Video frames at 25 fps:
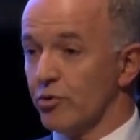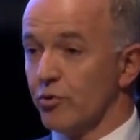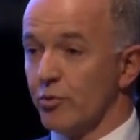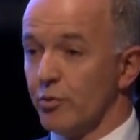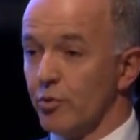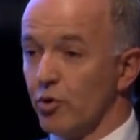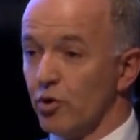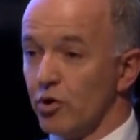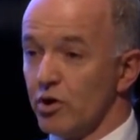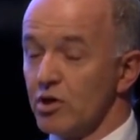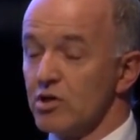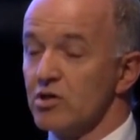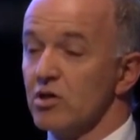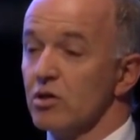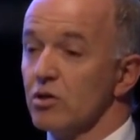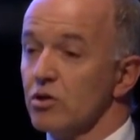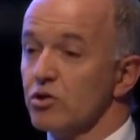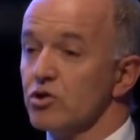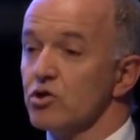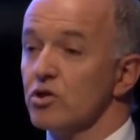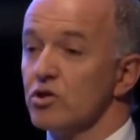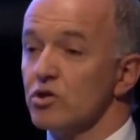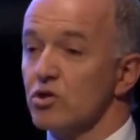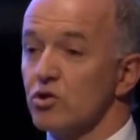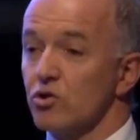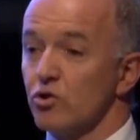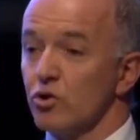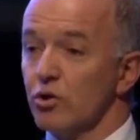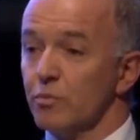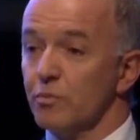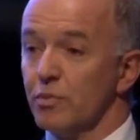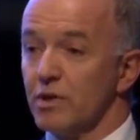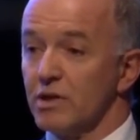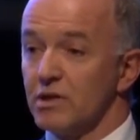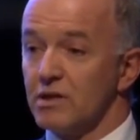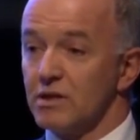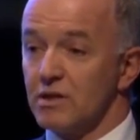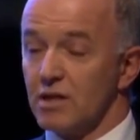Reporting Solutions
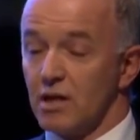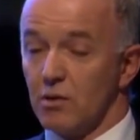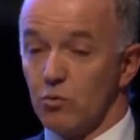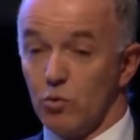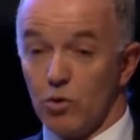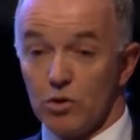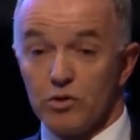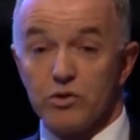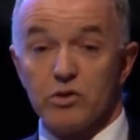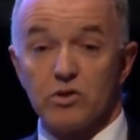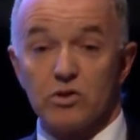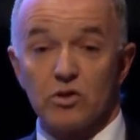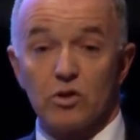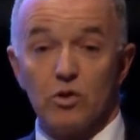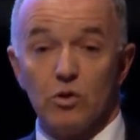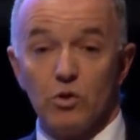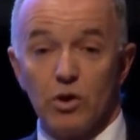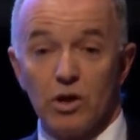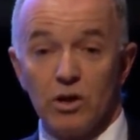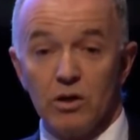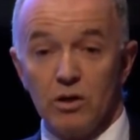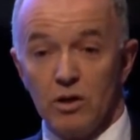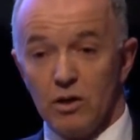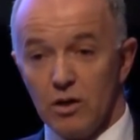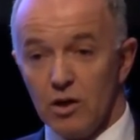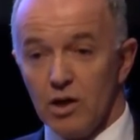Group at Wolters Kluwer,